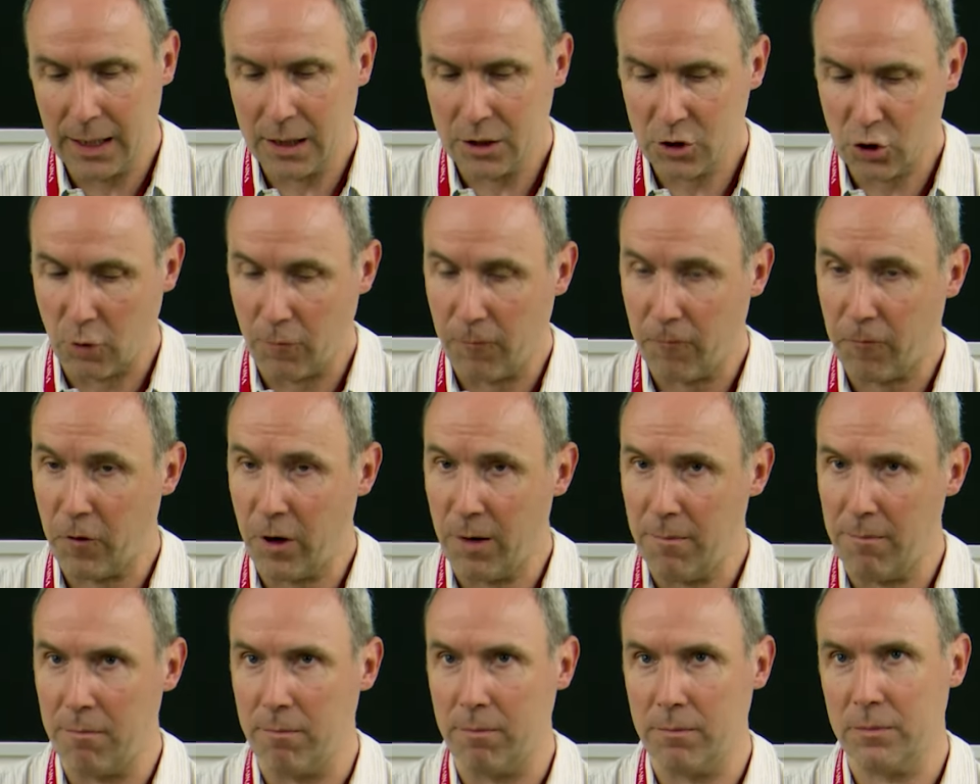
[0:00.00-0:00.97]
So
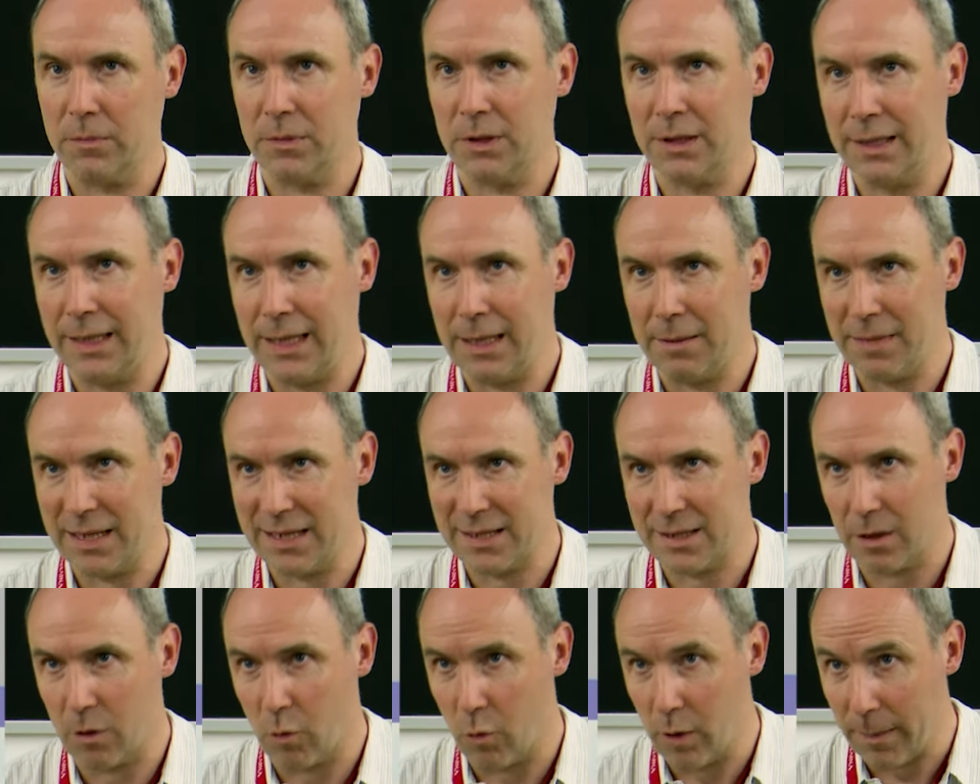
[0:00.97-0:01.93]
from
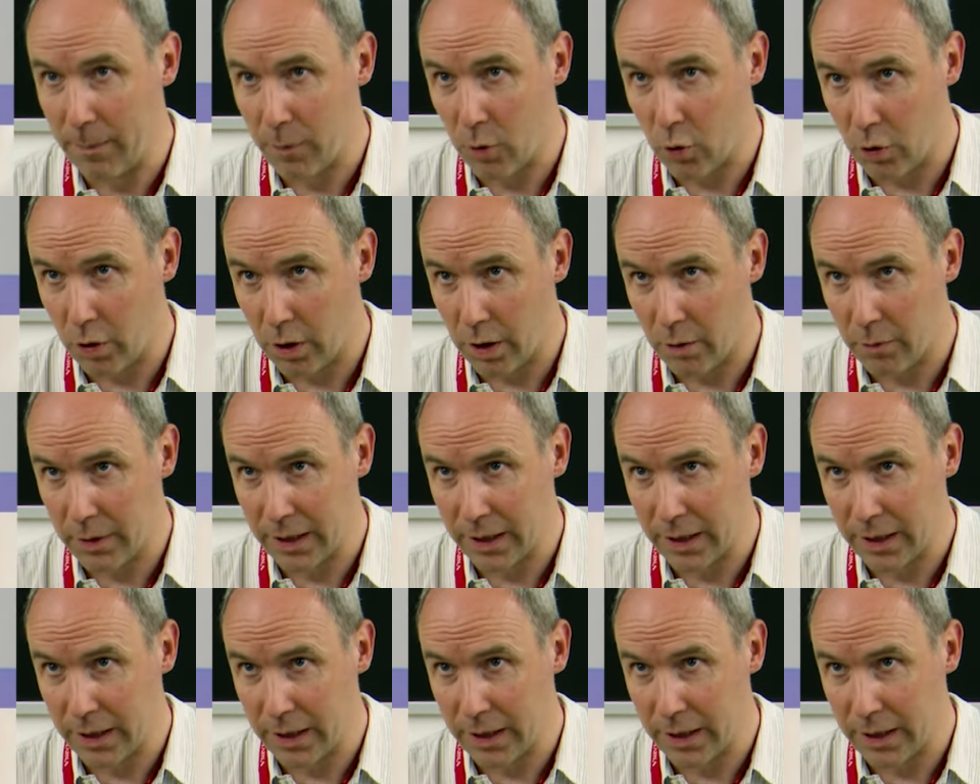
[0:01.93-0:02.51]
TMS Web Core,